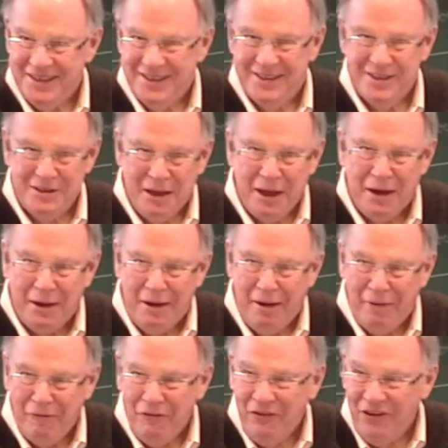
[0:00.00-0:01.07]
It's not
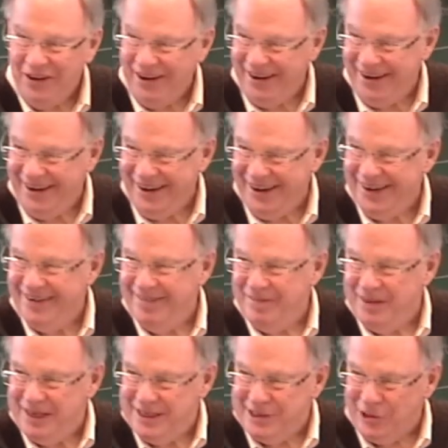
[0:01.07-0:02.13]
enough.
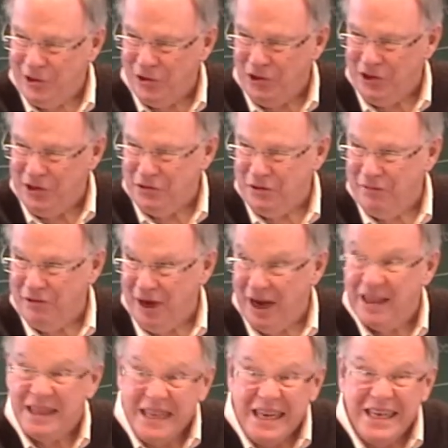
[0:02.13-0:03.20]
It's locally trivial. I
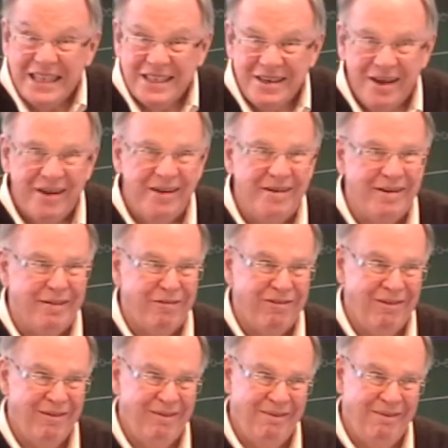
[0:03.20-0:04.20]
think it's not enough.